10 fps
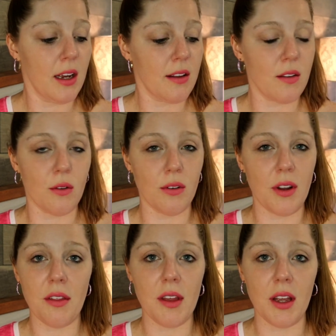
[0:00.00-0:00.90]
So
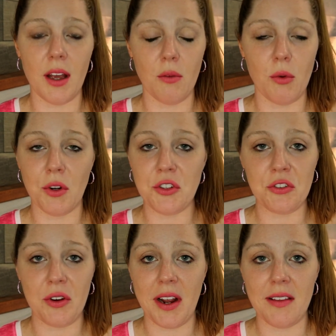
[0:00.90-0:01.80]
nothing
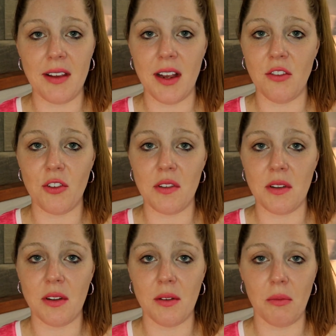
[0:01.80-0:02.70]
moisturizing,
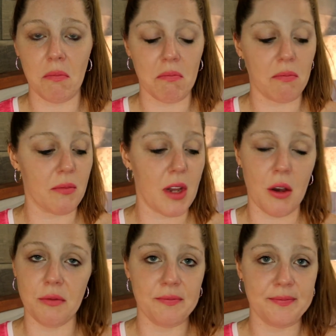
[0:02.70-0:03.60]
just
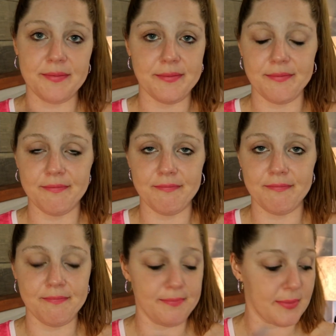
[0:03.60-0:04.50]
no, mm -mm,
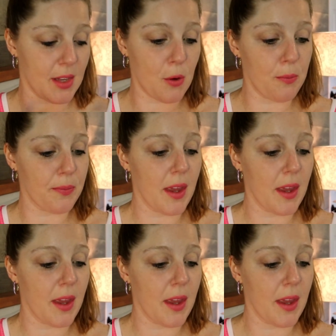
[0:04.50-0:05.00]
nope.